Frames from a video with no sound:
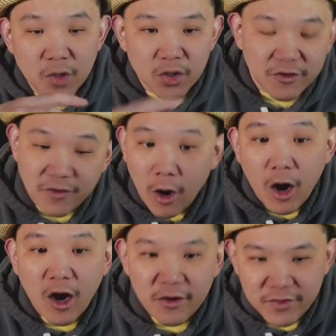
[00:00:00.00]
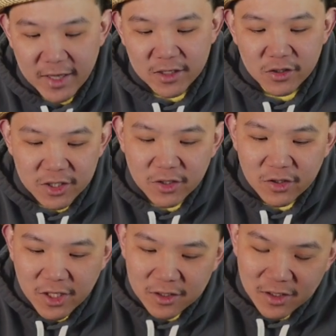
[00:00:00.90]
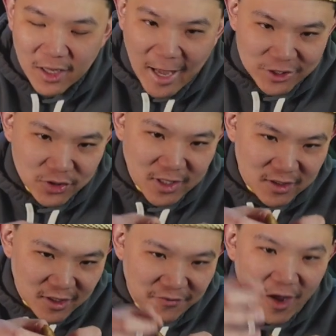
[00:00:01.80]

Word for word: It fall off like you know you, you can actually lift